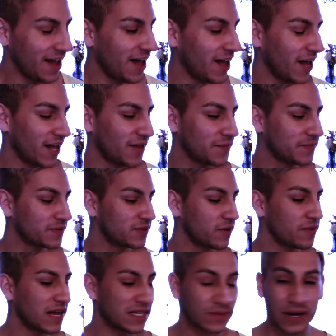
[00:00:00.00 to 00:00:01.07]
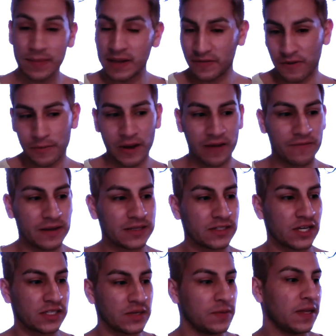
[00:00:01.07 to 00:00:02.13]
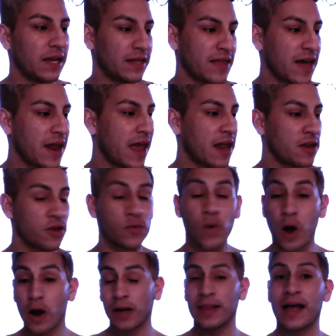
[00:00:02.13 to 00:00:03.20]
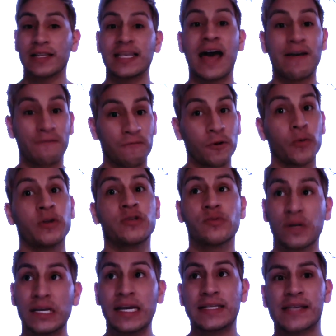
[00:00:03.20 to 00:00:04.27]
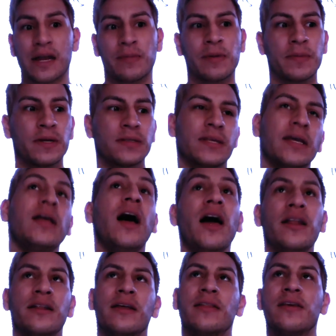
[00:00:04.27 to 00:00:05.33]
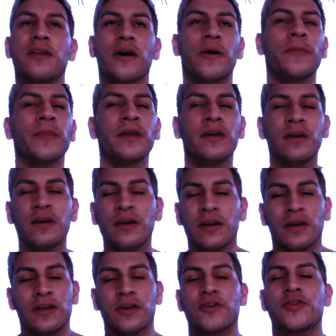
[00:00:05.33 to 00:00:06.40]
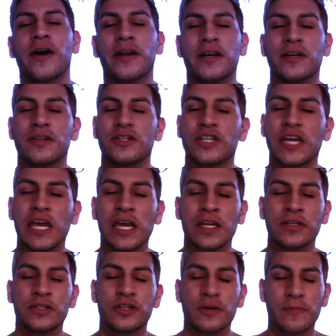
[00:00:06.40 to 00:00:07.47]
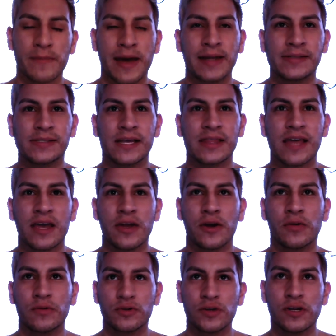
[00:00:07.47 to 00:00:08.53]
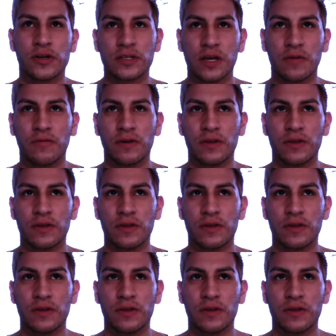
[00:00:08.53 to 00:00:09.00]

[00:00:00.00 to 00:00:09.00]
um, so that's what I made for breakfast. Jesse really liked that. And you are allowed to have fruit, which really excited me because, like, God, you know, you're trying to change their mindset that you don't treat yourself